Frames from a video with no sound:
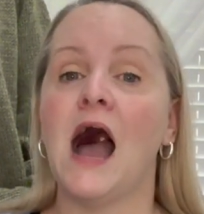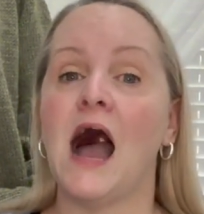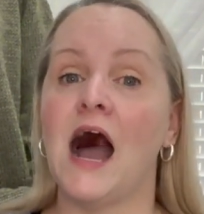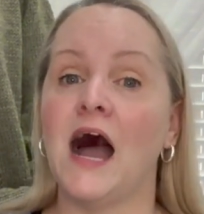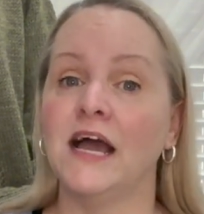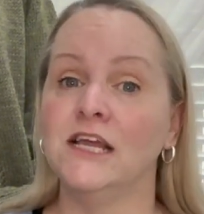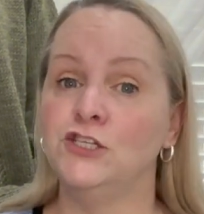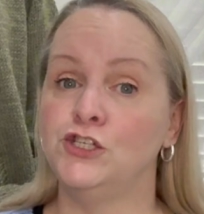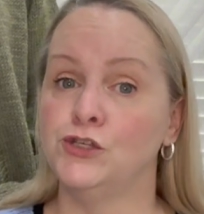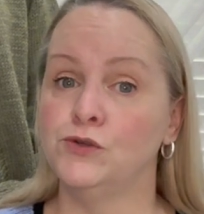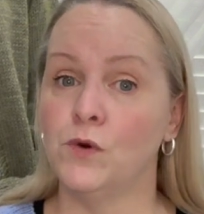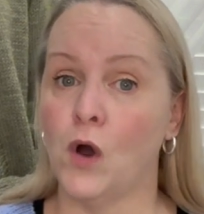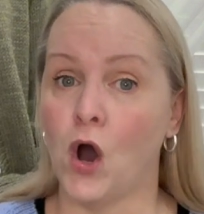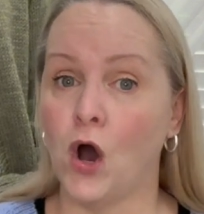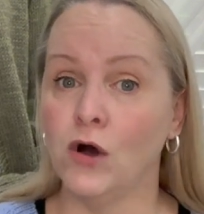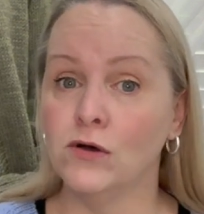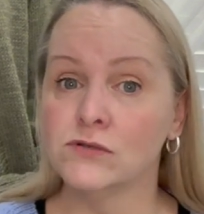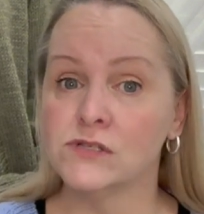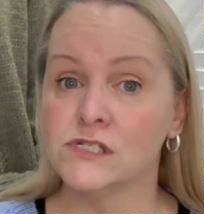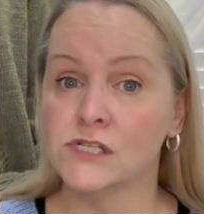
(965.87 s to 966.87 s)
I do
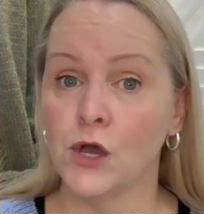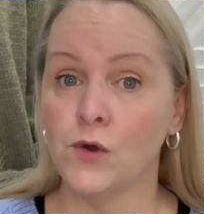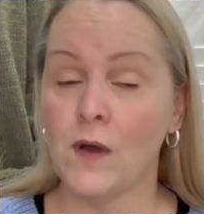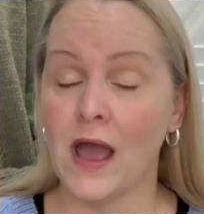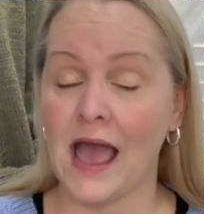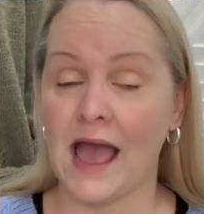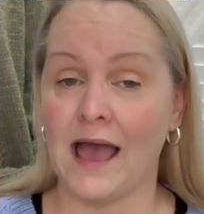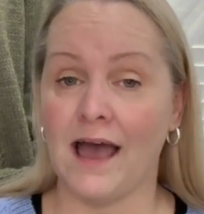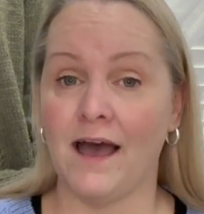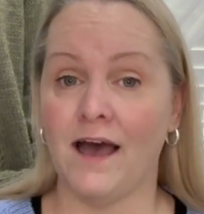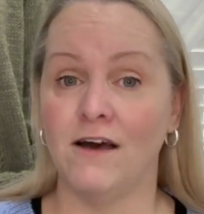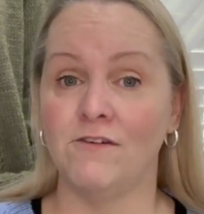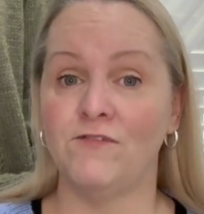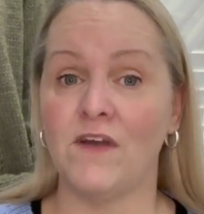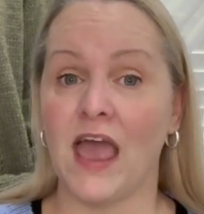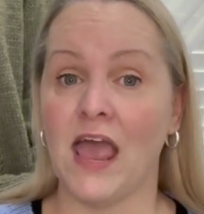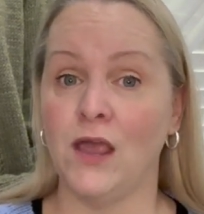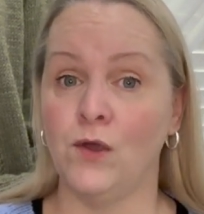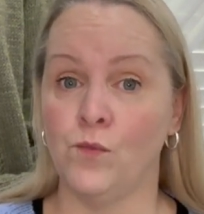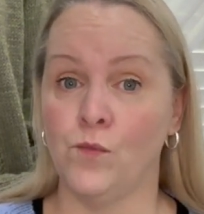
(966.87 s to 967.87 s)
also have
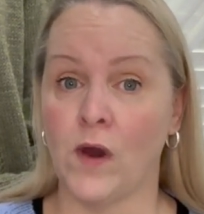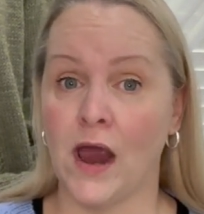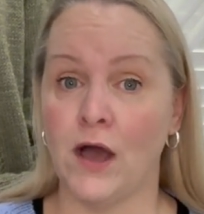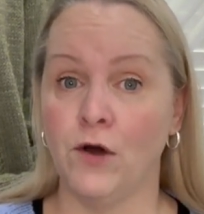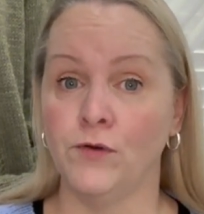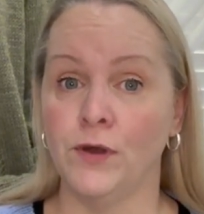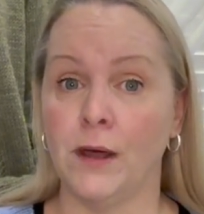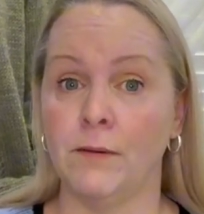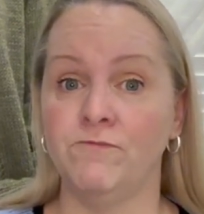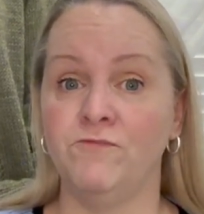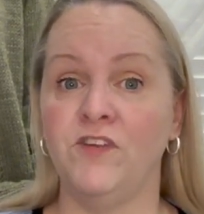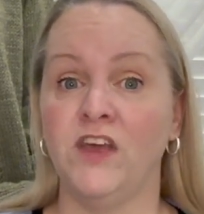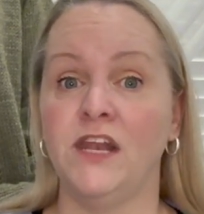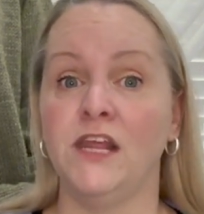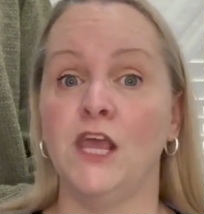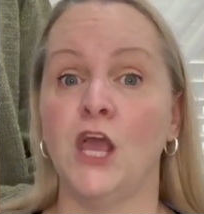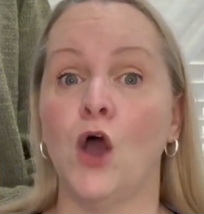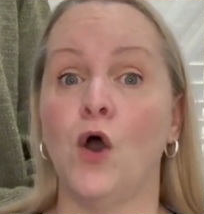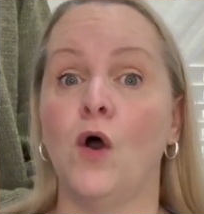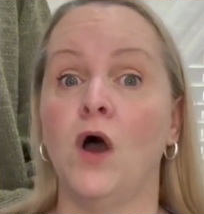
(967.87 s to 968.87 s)
a roundup
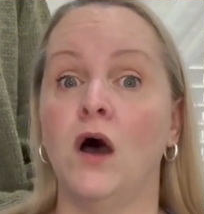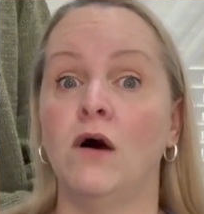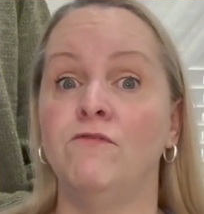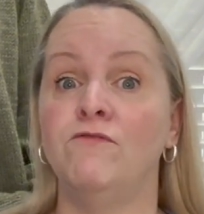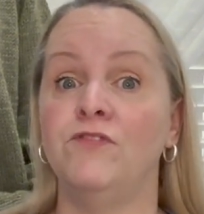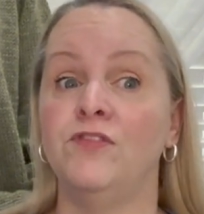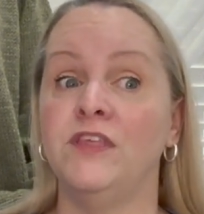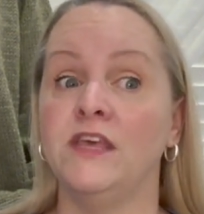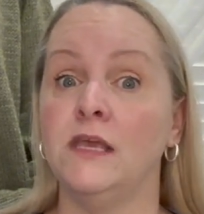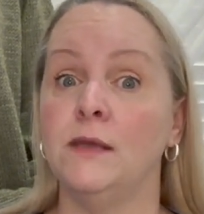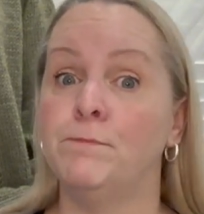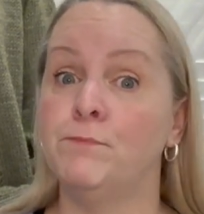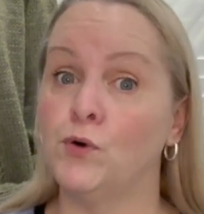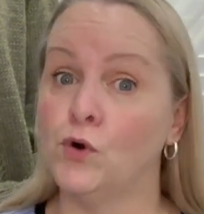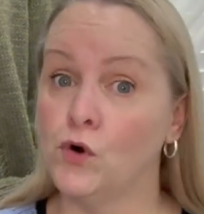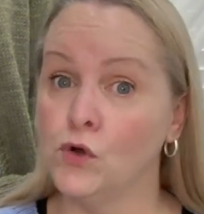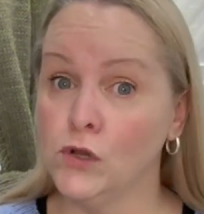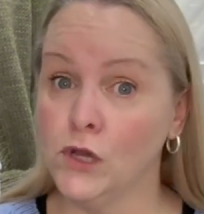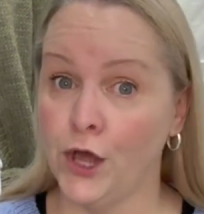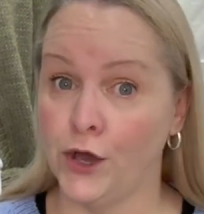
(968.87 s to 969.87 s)
video of the
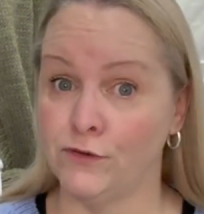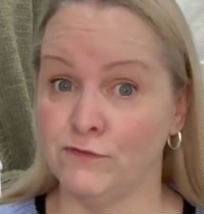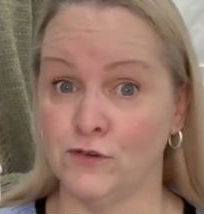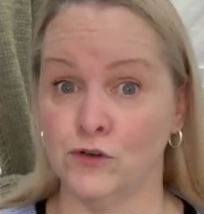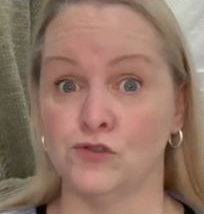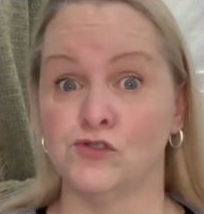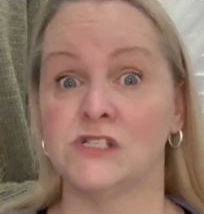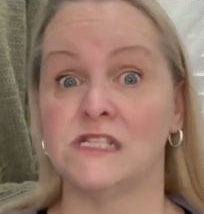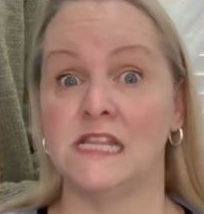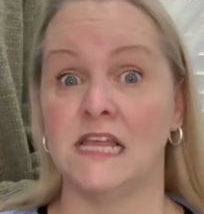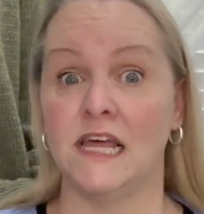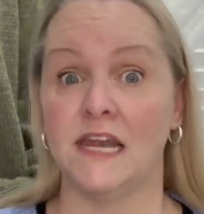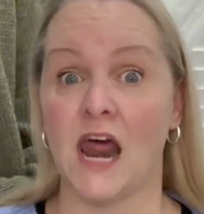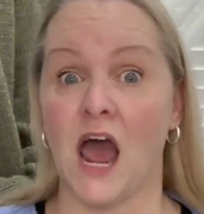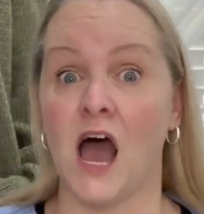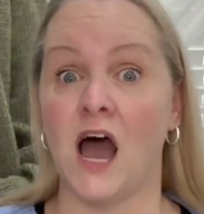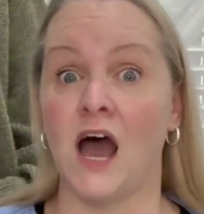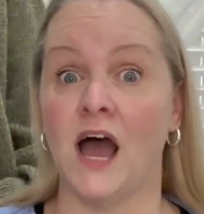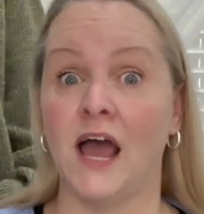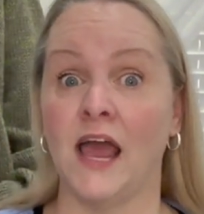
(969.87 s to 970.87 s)
pullovers that
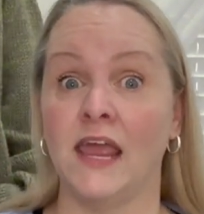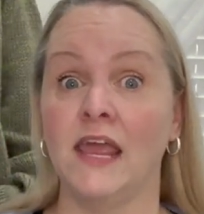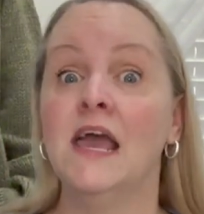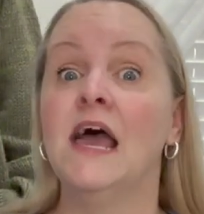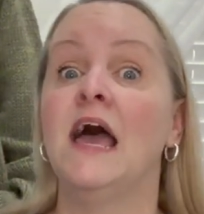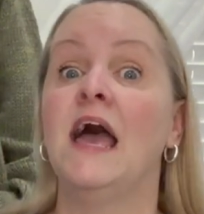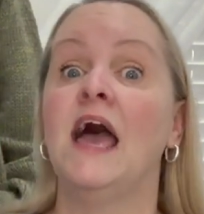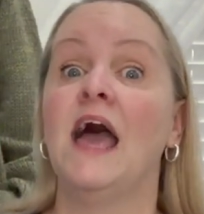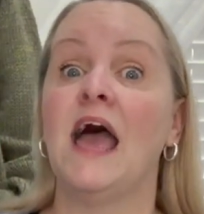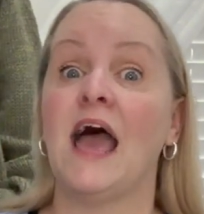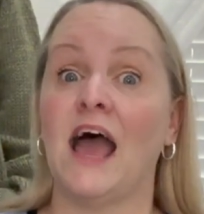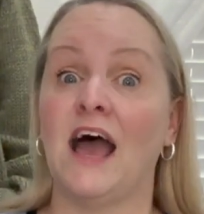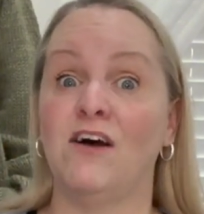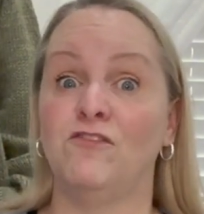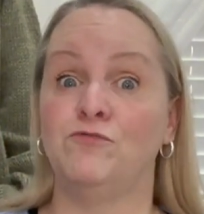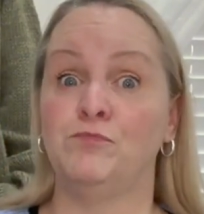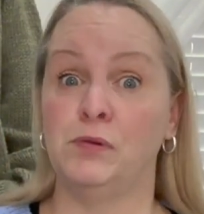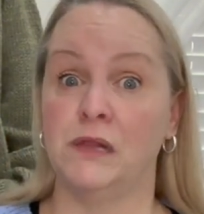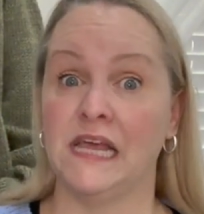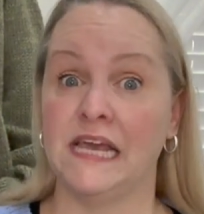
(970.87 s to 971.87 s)
I
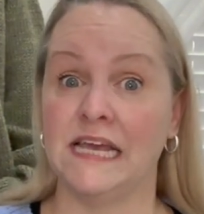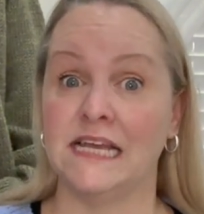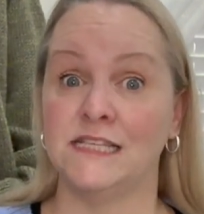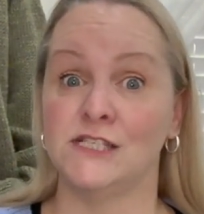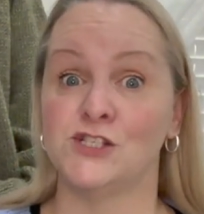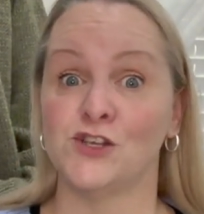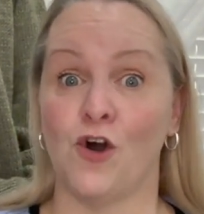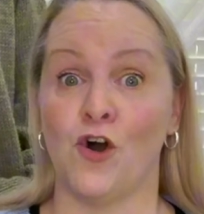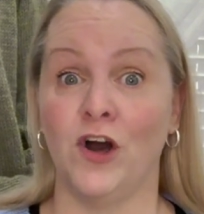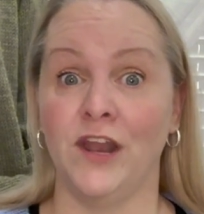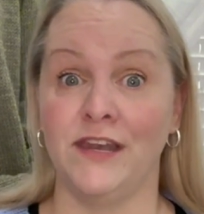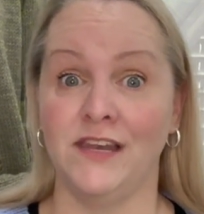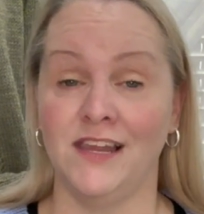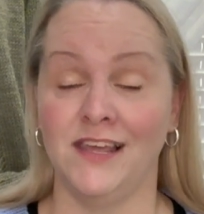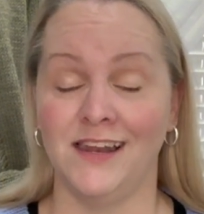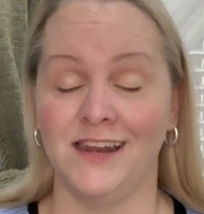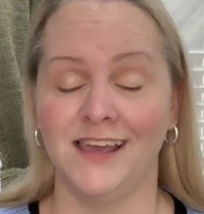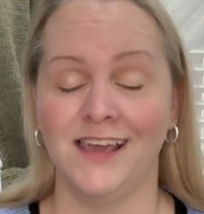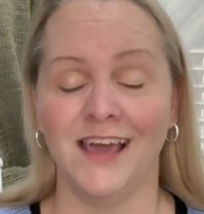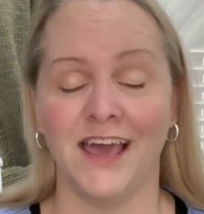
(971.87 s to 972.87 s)
have plans on
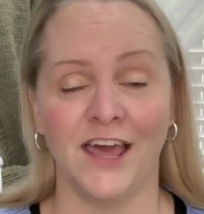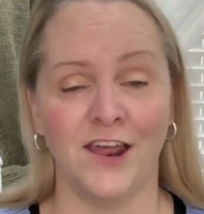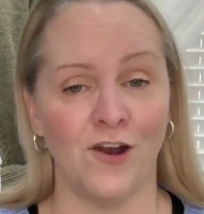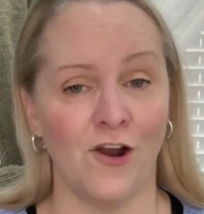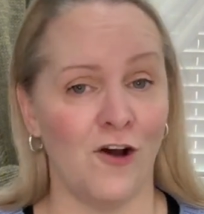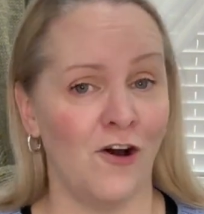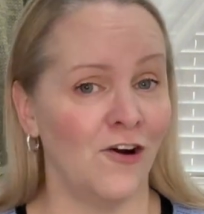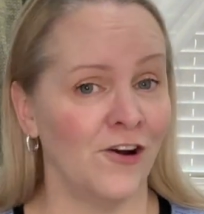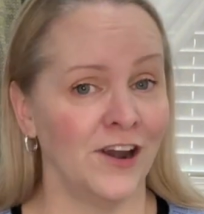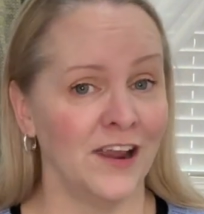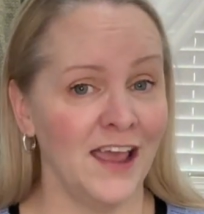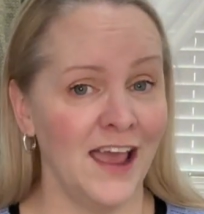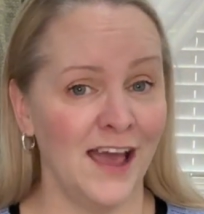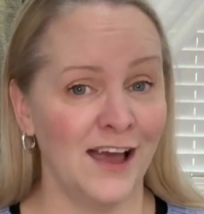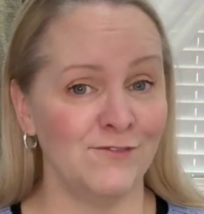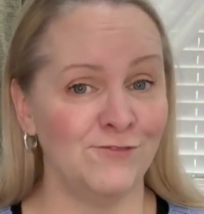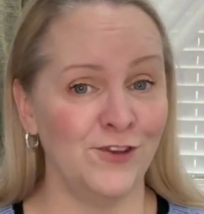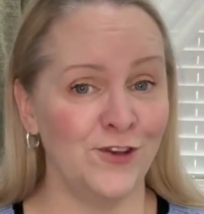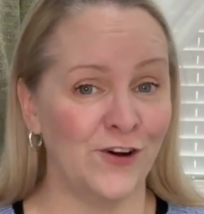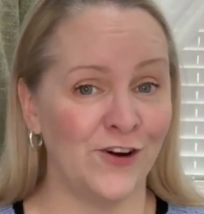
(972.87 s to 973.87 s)
knitting and already
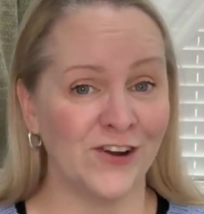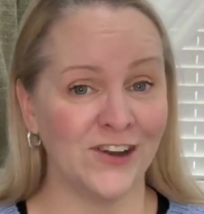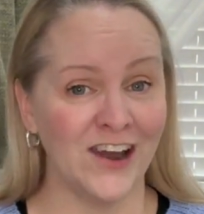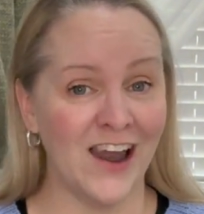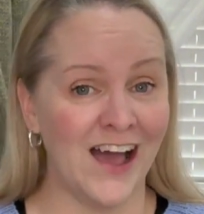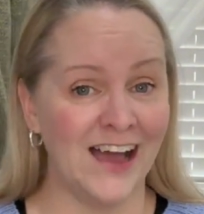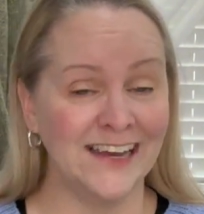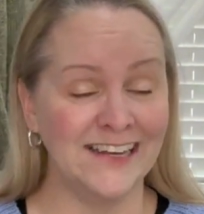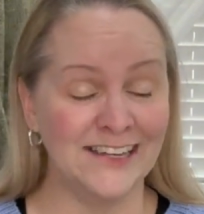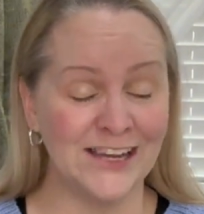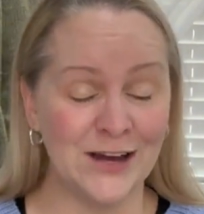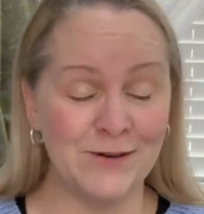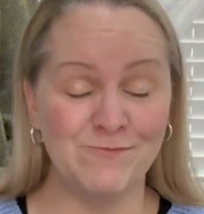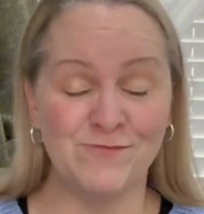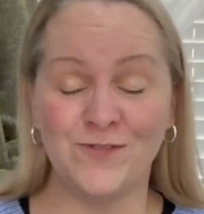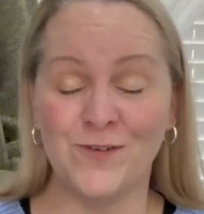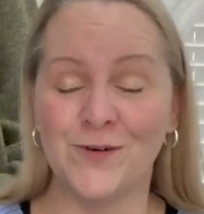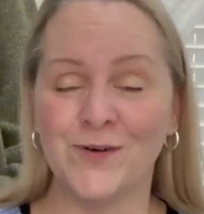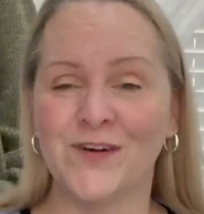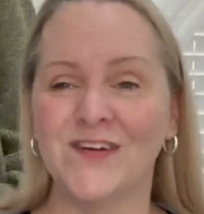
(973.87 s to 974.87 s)
have yarn lined up
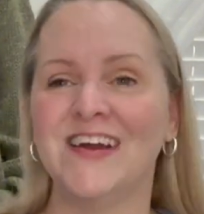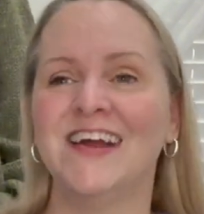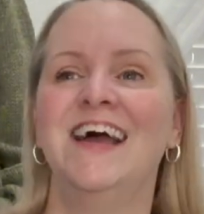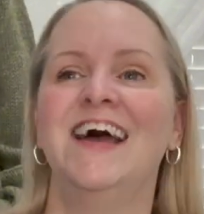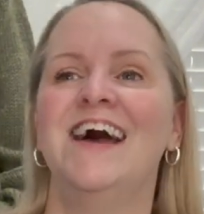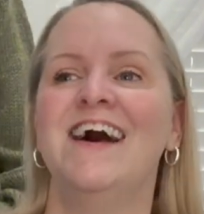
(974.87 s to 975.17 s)
for.